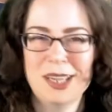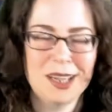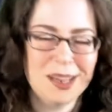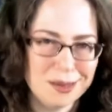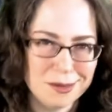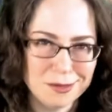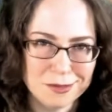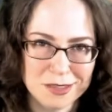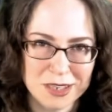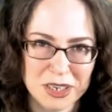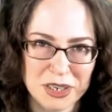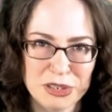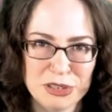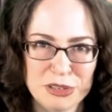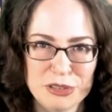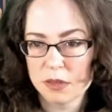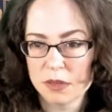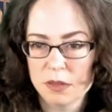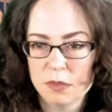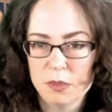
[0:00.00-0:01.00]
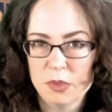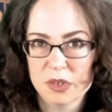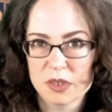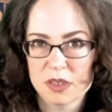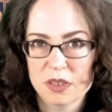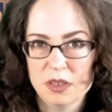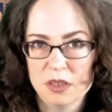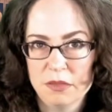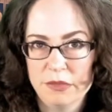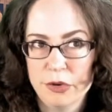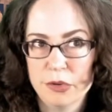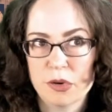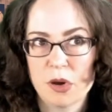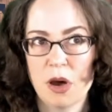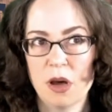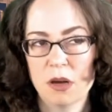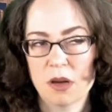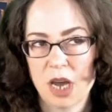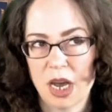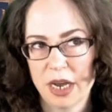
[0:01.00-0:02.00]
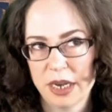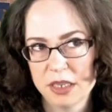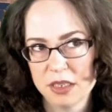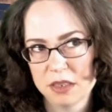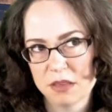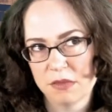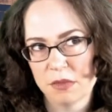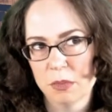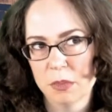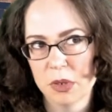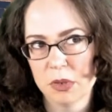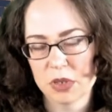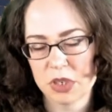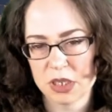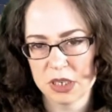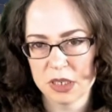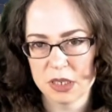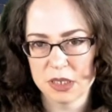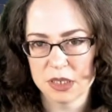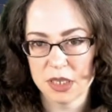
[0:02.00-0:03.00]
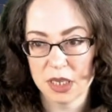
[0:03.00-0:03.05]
Oh no, books evoke all kinds of emotions.